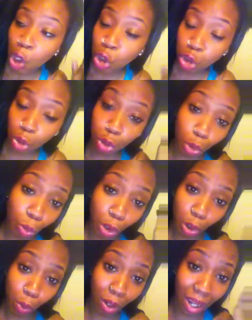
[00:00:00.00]
show the
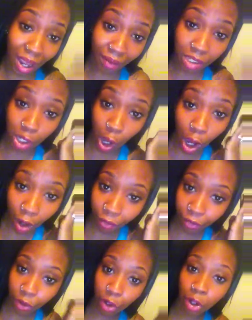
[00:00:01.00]
world what I have to
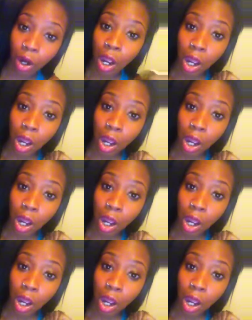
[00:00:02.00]
offer.